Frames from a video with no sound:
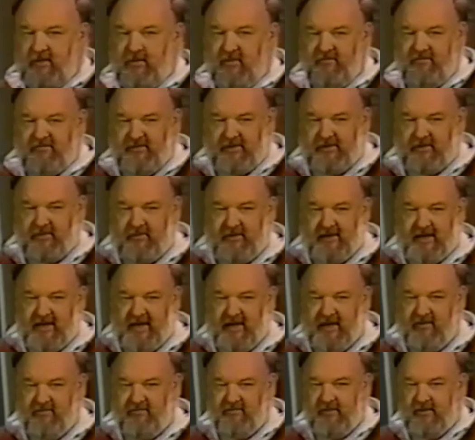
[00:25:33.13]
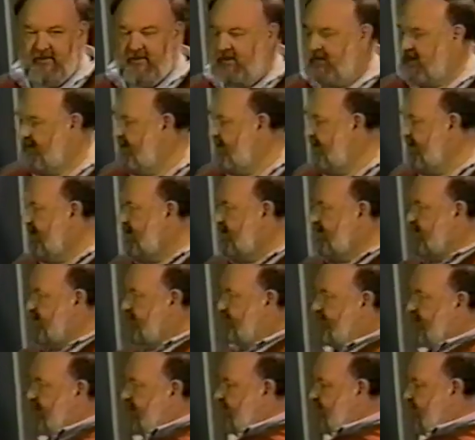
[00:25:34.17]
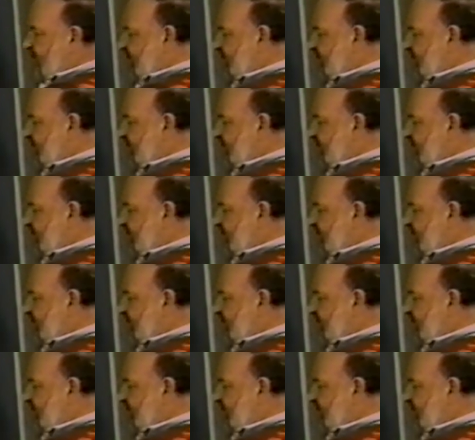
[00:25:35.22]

coefficient we have. The bigger the